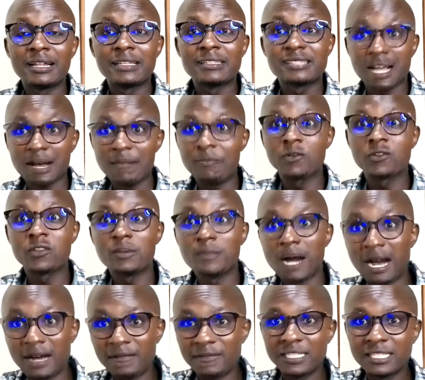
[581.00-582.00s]
Some of them
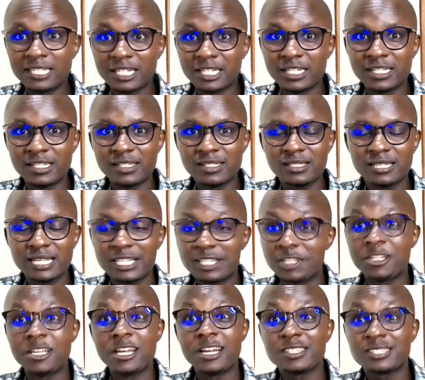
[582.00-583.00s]
are having degrees,
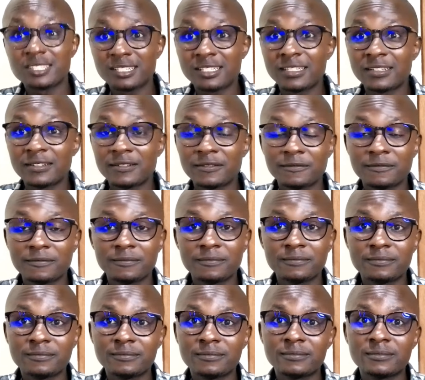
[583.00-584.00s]
engineers.
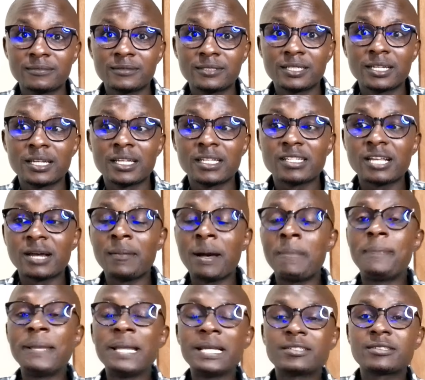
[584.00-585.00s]
Some
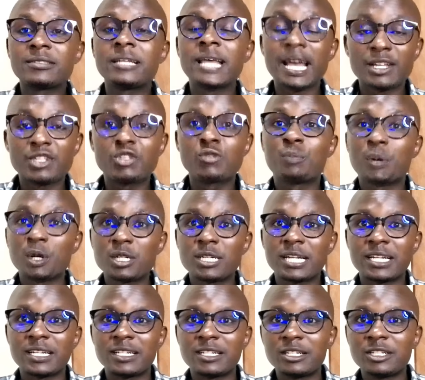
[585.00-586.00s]
are being
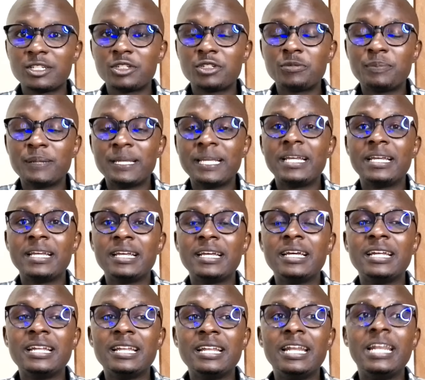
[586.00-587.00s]
exported to be
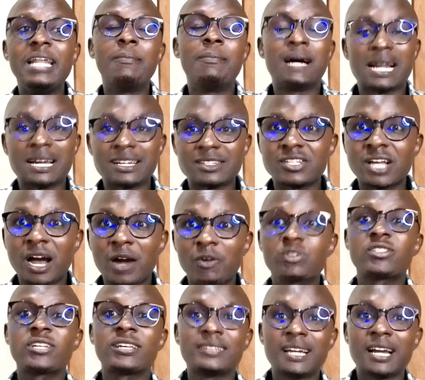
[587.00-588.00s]
laborers
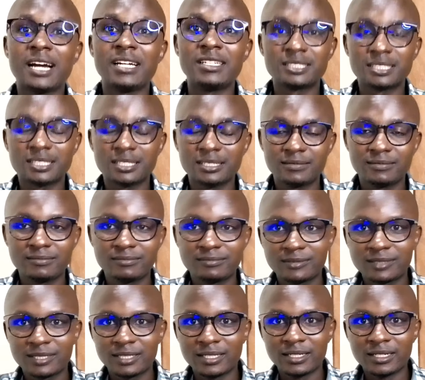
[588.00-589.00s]
outside the country
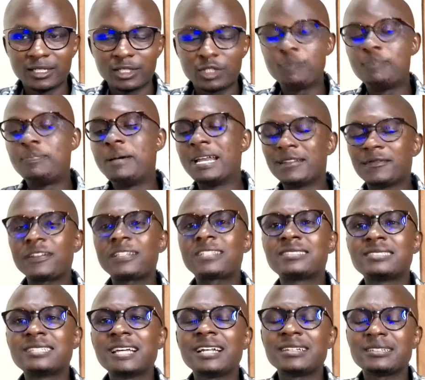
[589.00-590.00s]
to
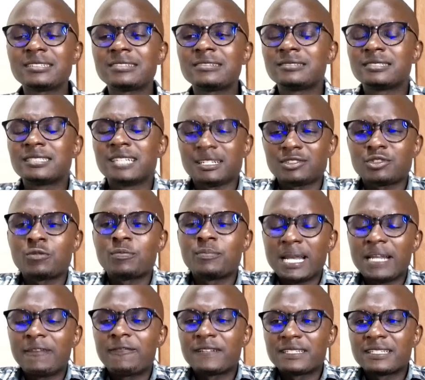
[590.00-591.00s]
benefit just to
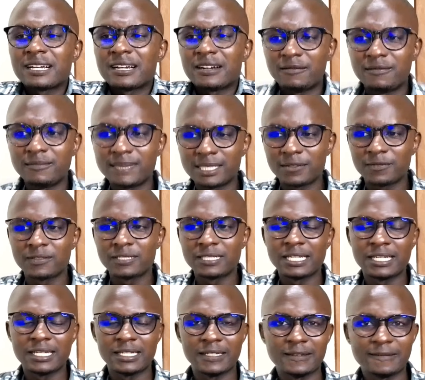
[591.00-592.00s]
benefit the government of the
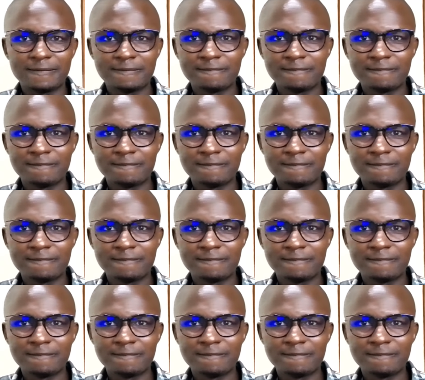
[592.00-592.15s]
day.